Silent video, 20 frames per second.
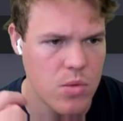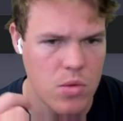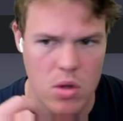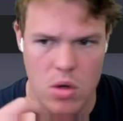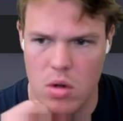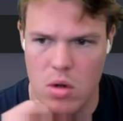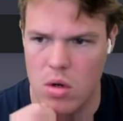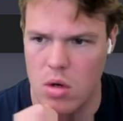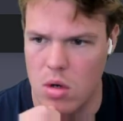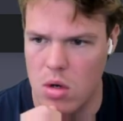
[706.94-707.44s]

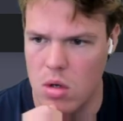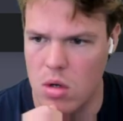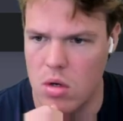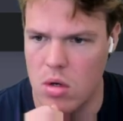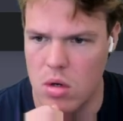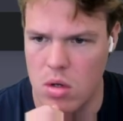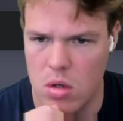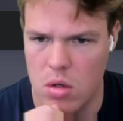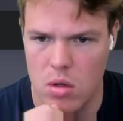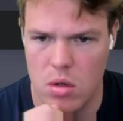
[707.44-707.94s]

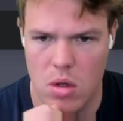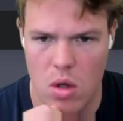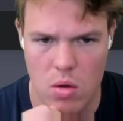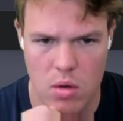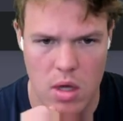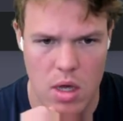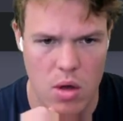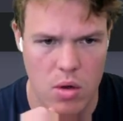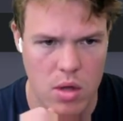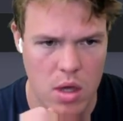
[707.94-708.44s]

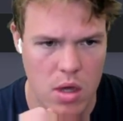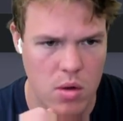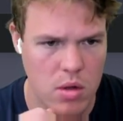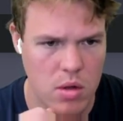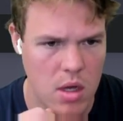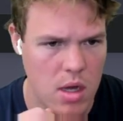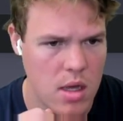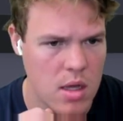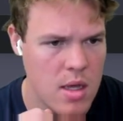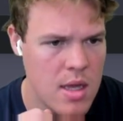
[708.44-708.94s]
Okay, okay,
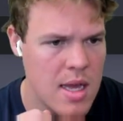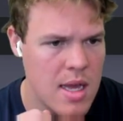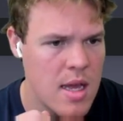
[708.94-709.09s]
okay.